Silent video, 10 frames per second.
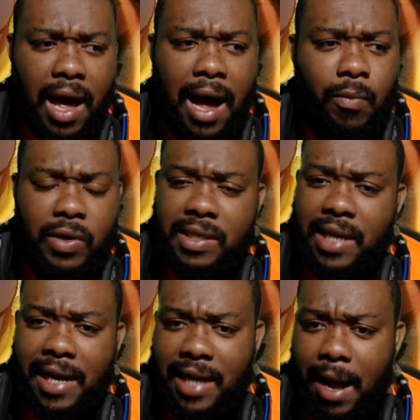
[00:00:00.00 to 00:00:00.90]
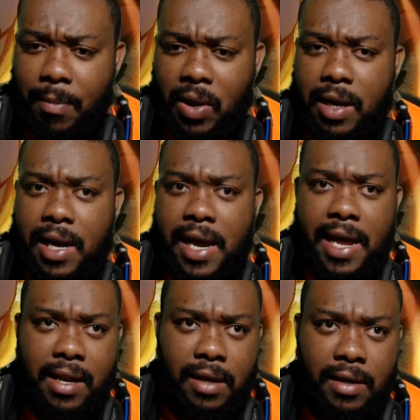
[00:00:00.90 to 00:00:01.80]
with Saitama,
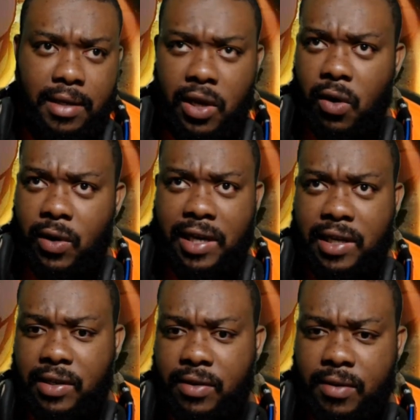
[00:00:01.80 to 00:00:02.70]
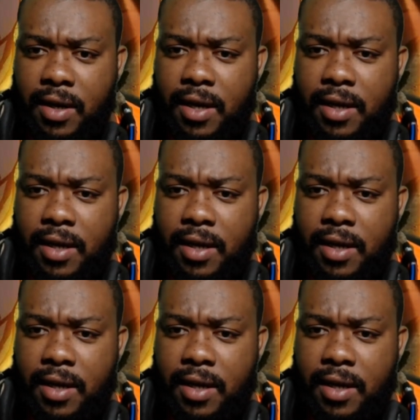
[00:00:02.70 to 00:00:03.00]
and, you know, in this